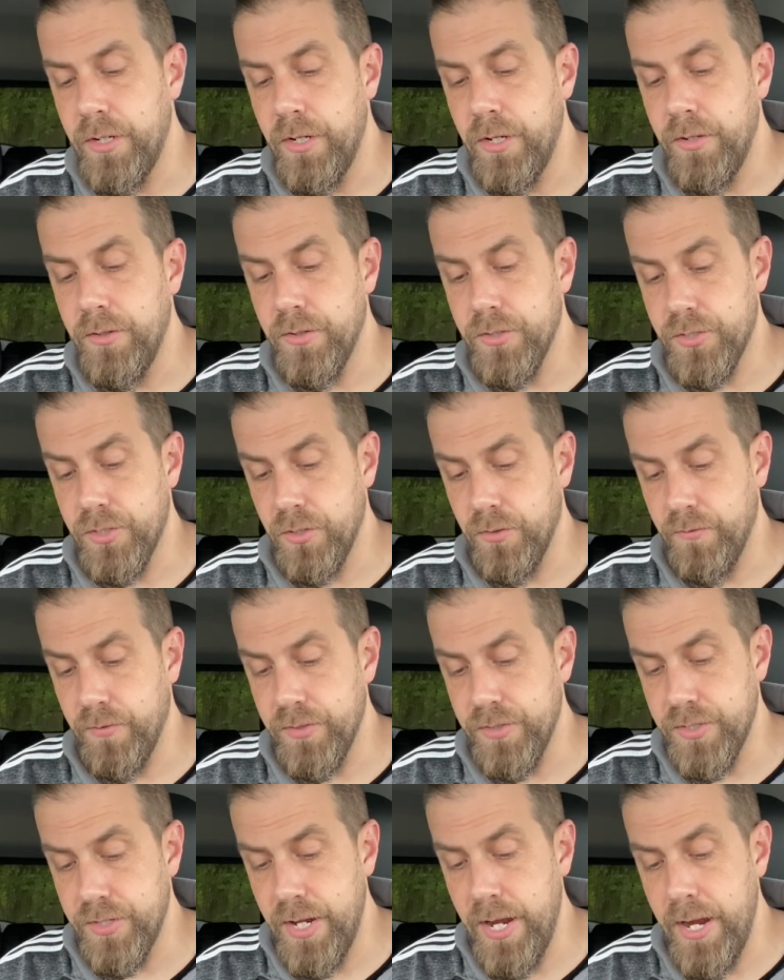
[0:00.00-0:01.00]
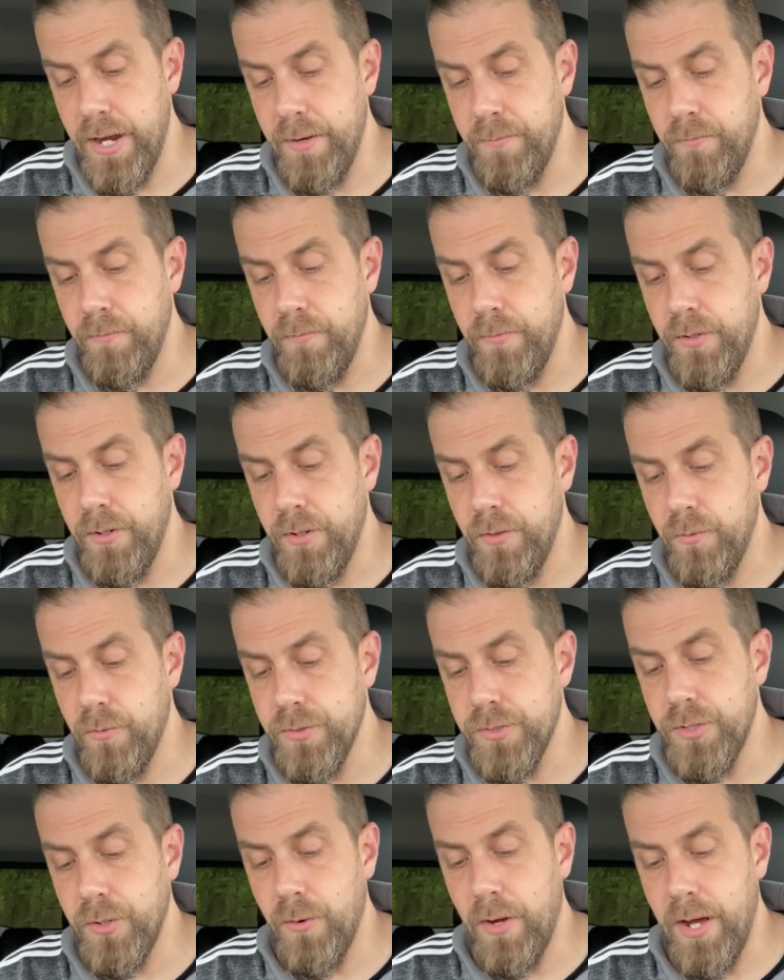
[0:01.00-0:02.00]
The servant's name
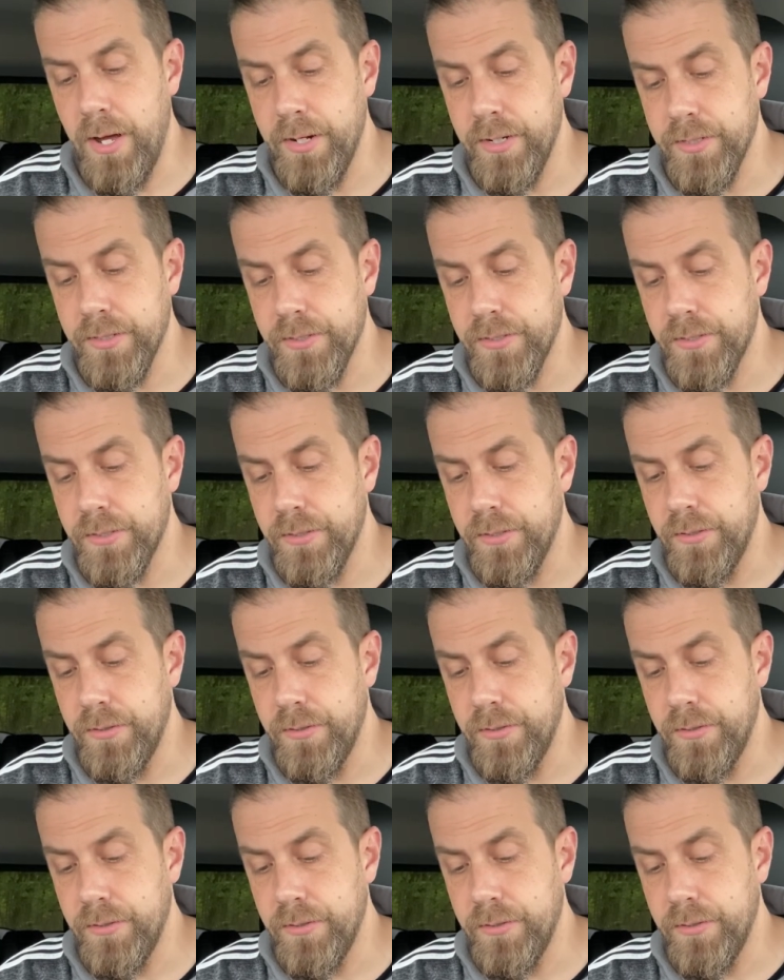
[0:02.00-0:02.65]
was Johannes.